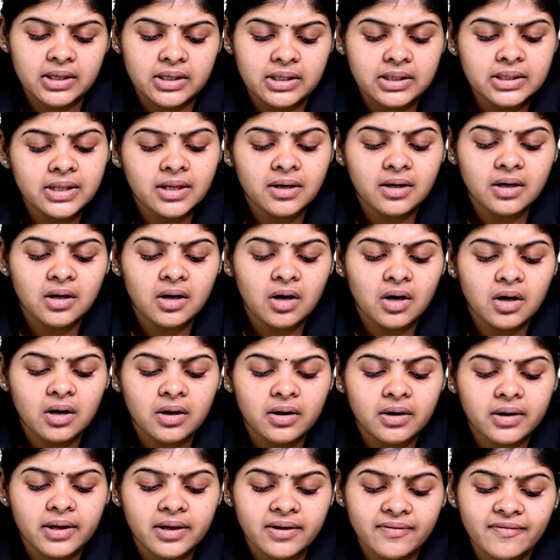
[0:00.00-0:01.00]
In the
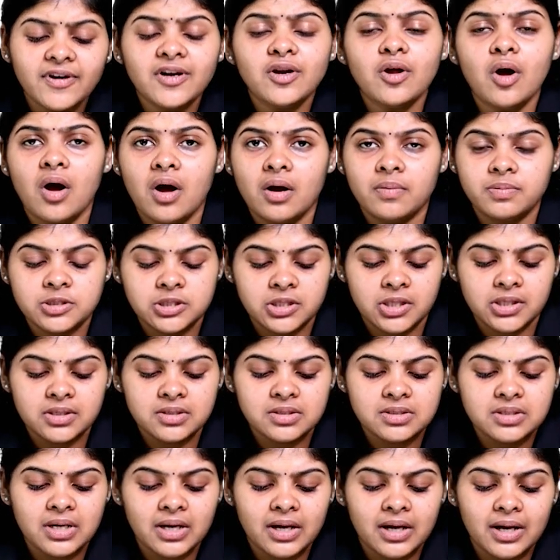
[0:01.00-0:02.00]
given
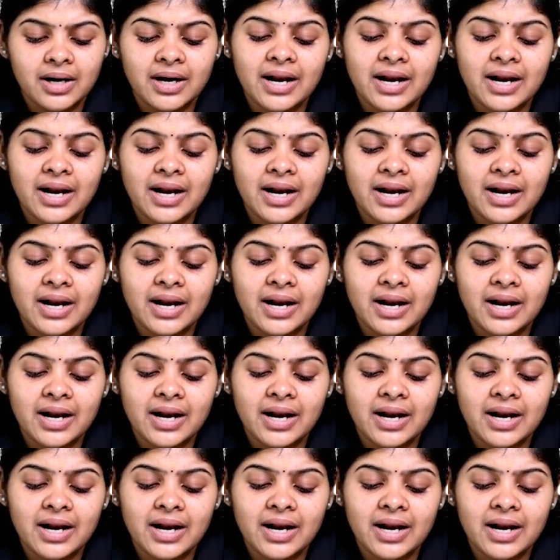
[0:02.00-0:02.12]
options,